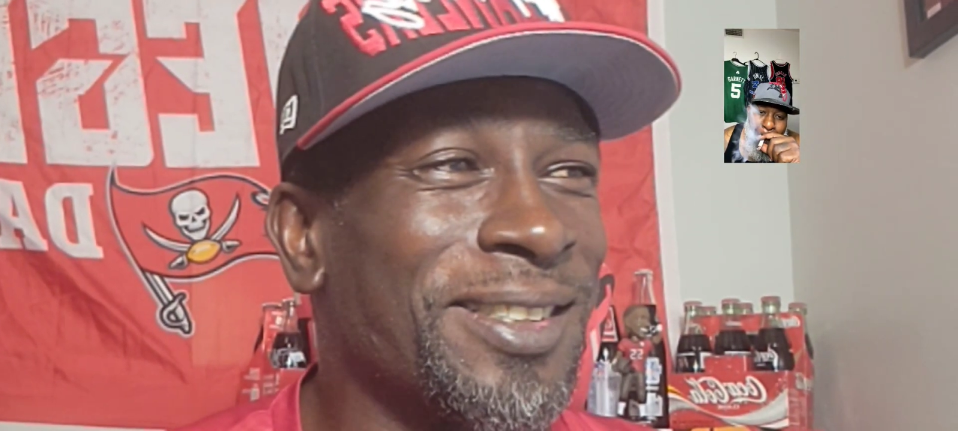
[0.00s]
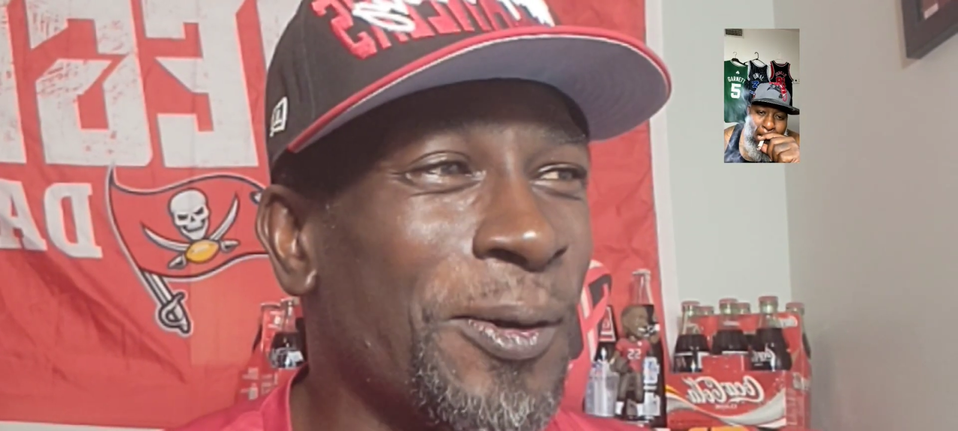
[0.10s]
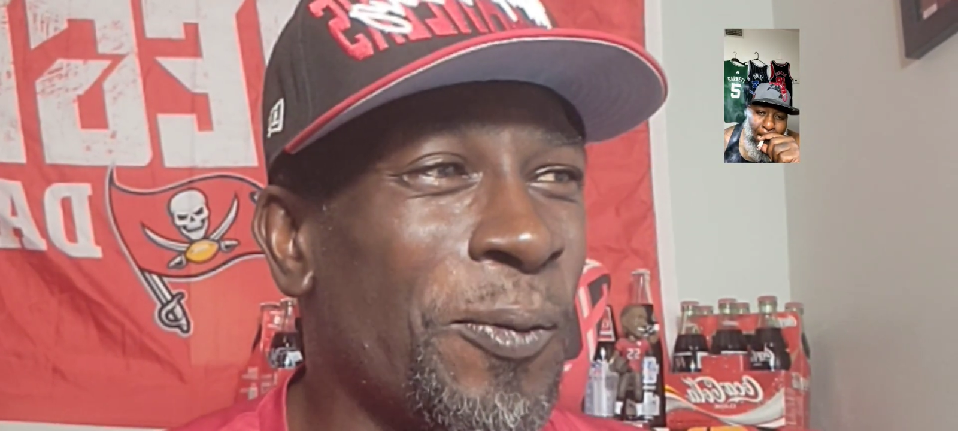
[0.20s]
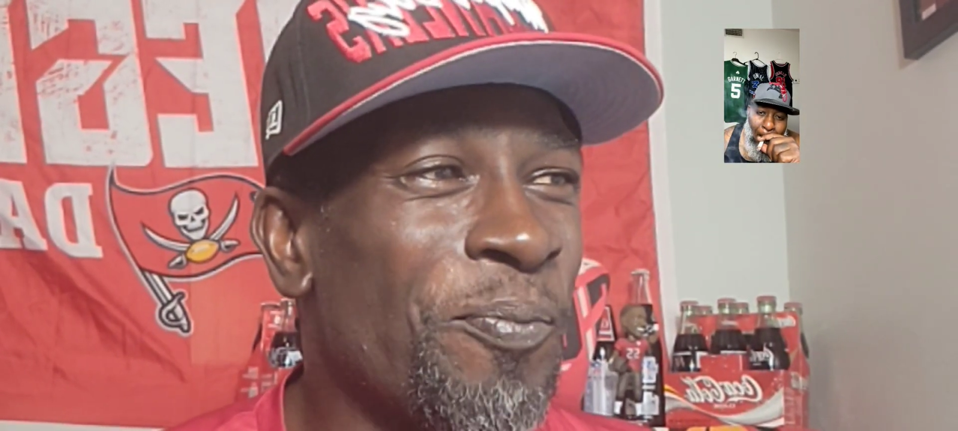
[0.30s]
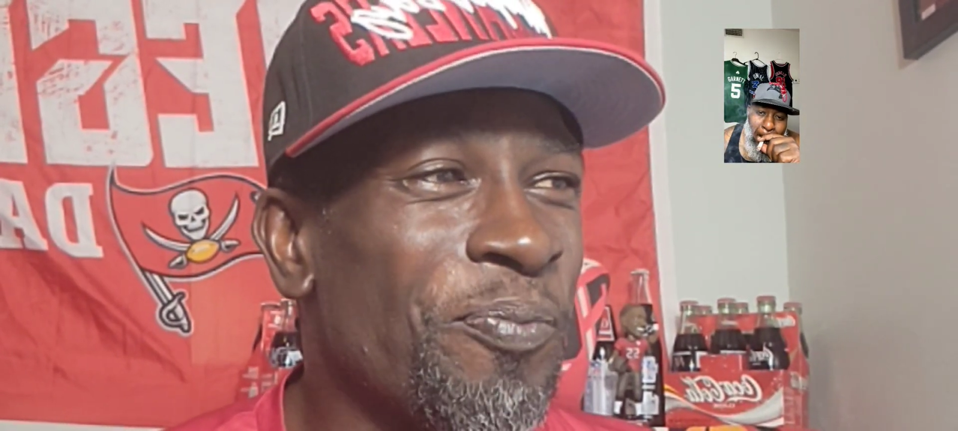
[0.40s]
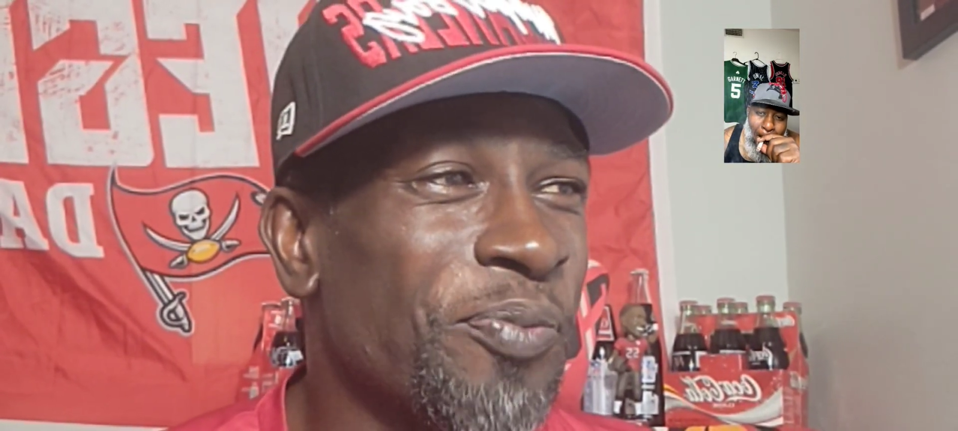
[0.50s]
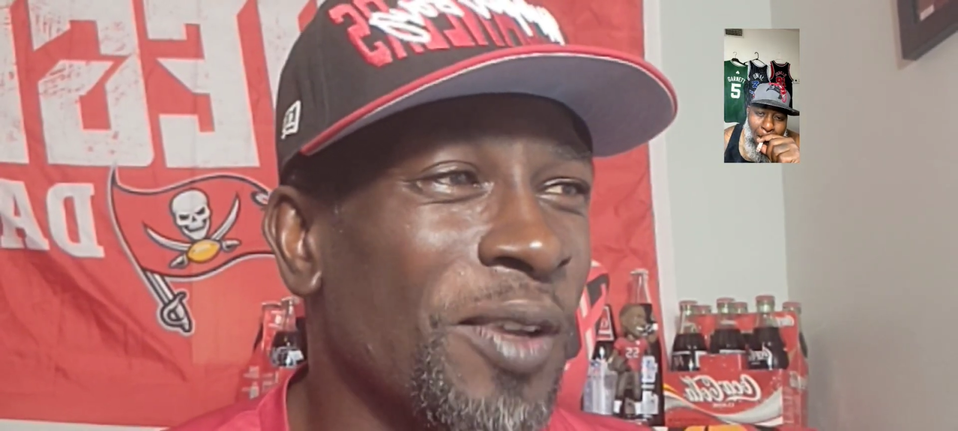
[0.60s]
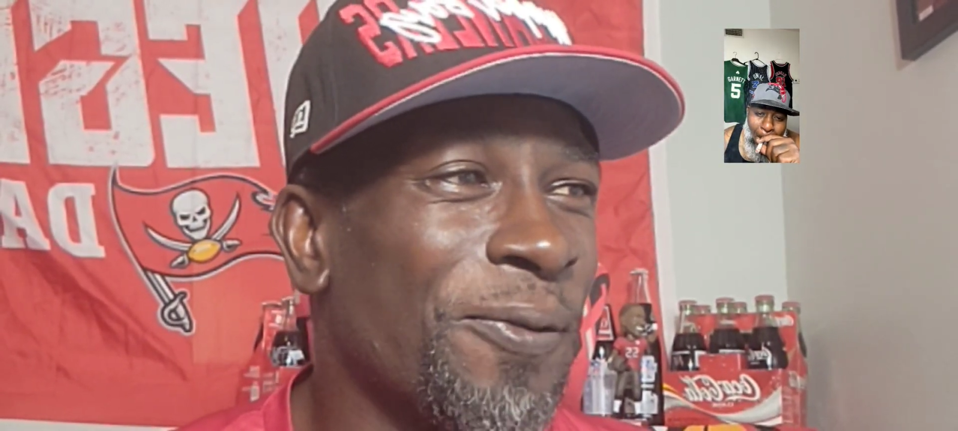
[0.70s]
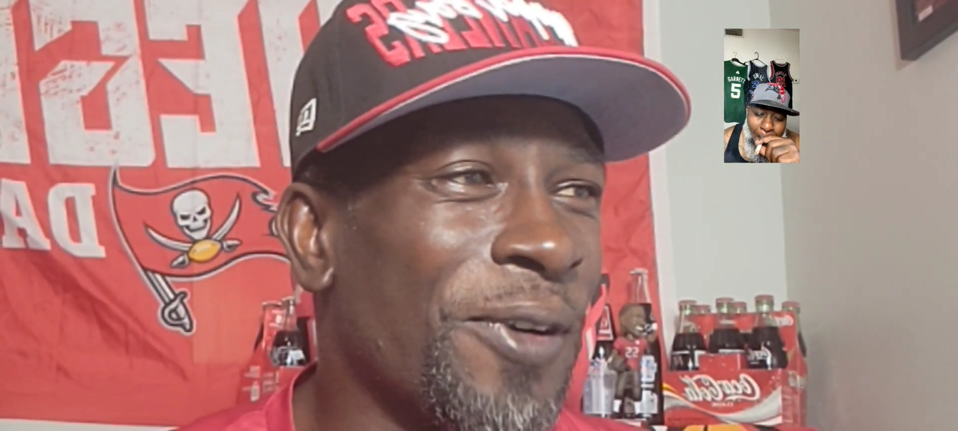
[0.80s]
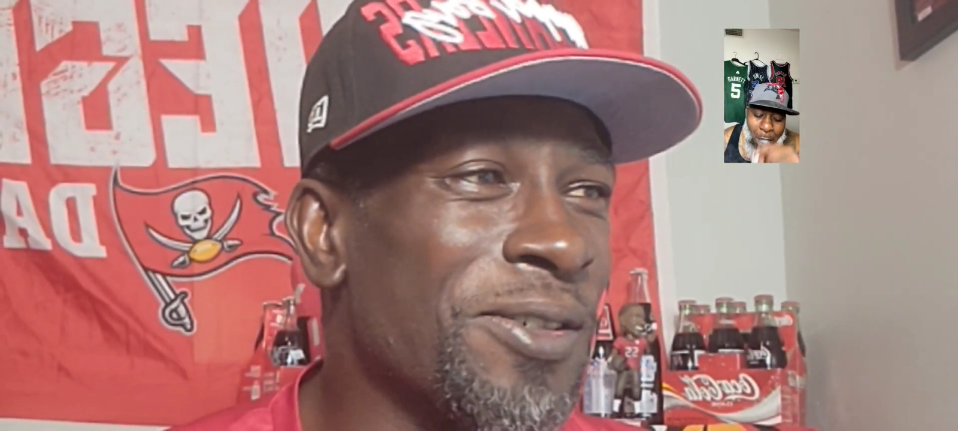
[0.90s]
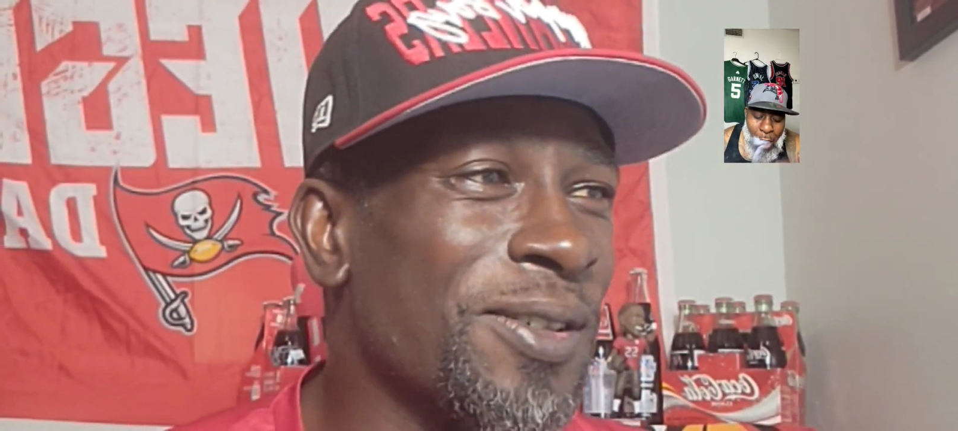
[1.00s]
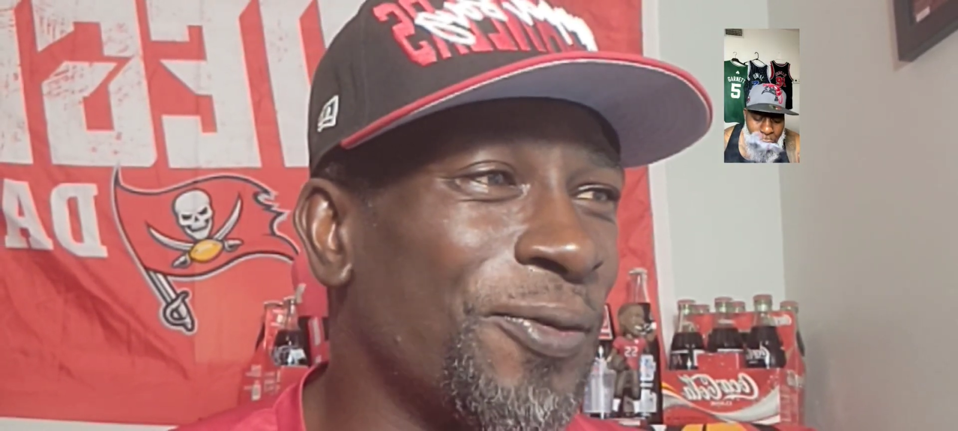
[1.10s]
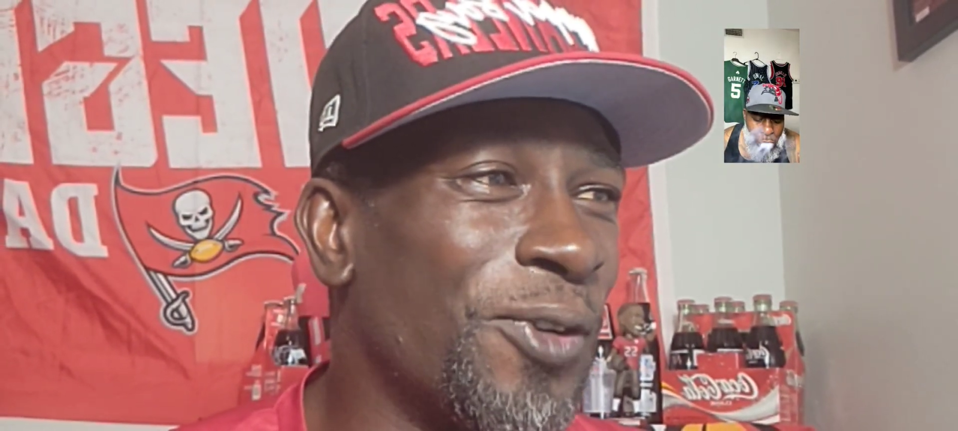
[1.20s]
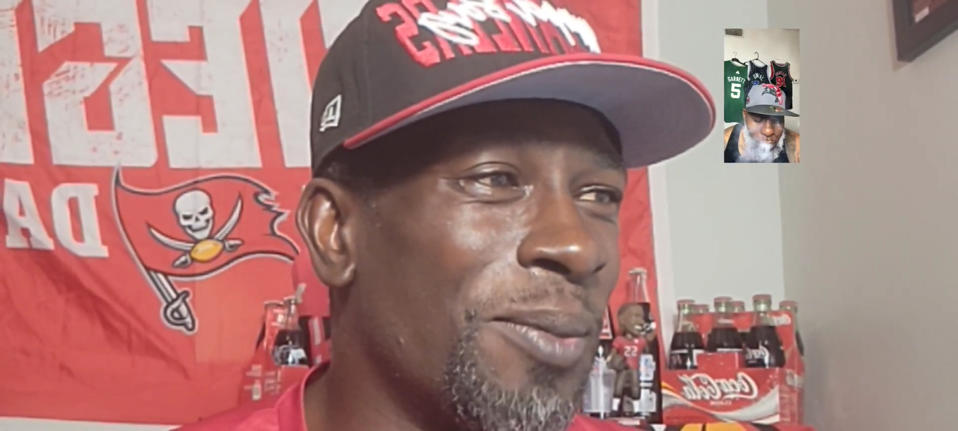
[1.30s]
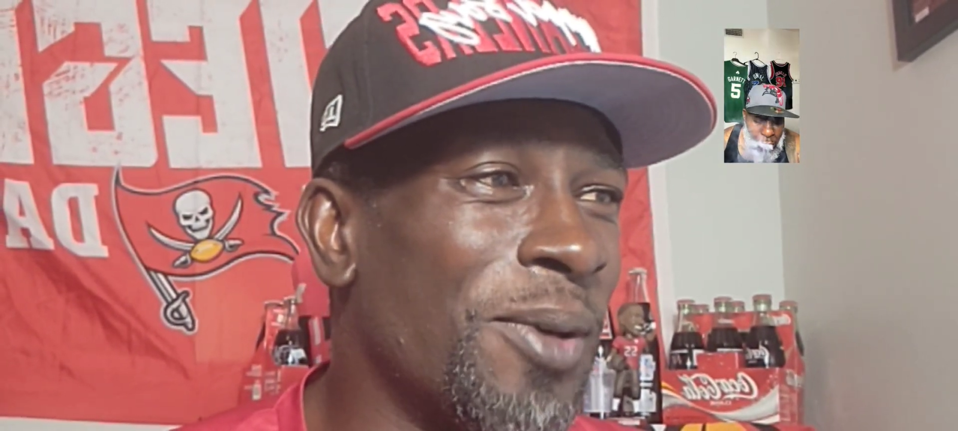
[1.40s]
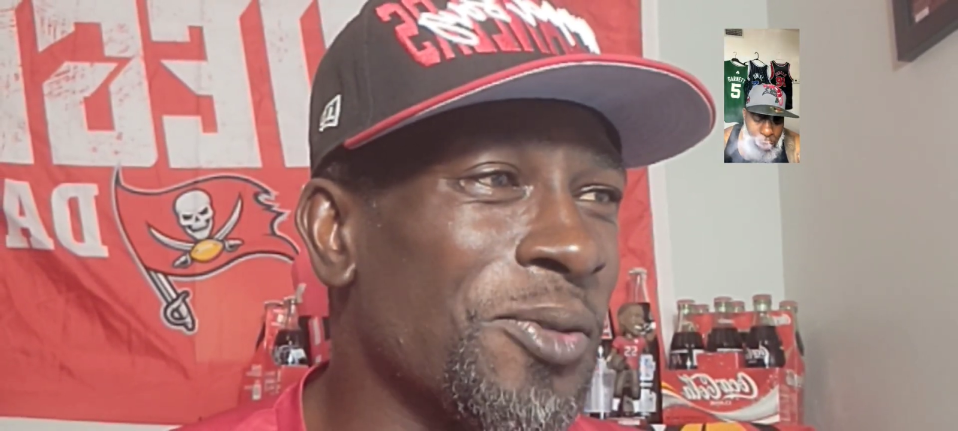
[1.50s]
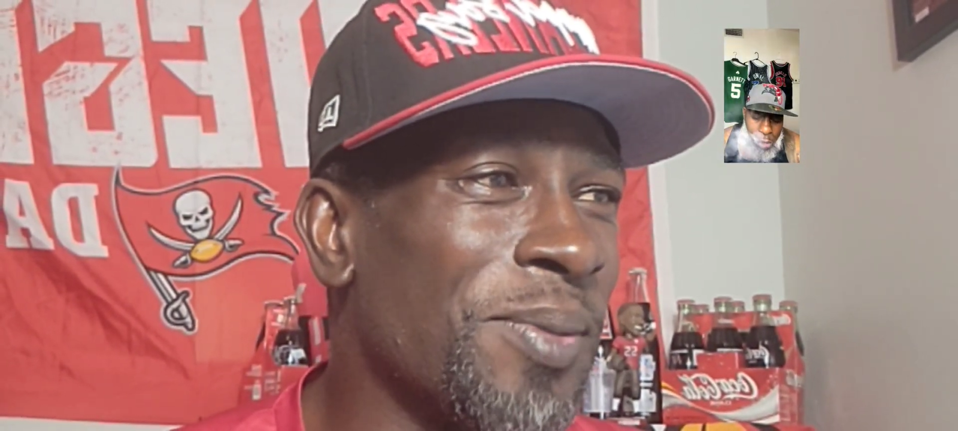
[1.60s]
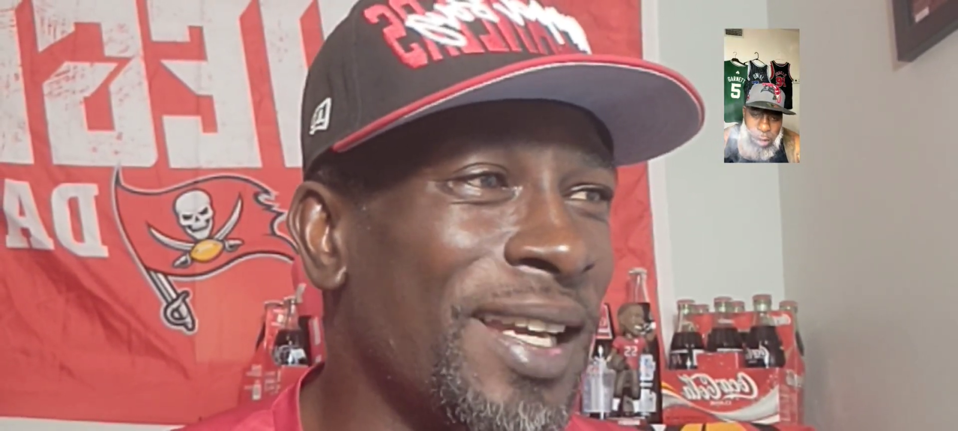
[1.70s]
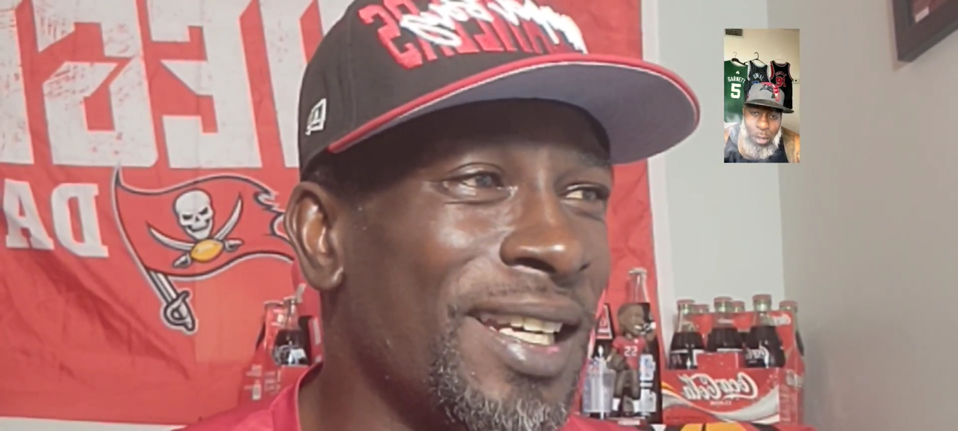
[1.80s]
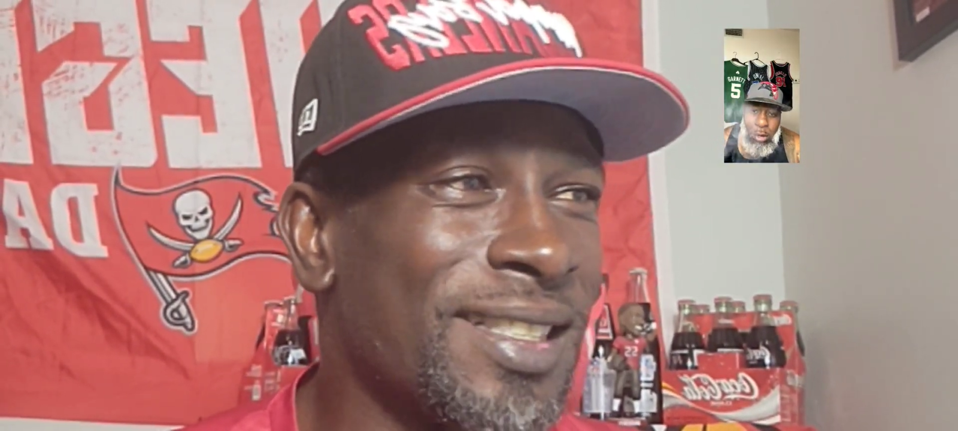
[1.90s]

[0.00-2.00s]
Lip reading: So first and foremost, man,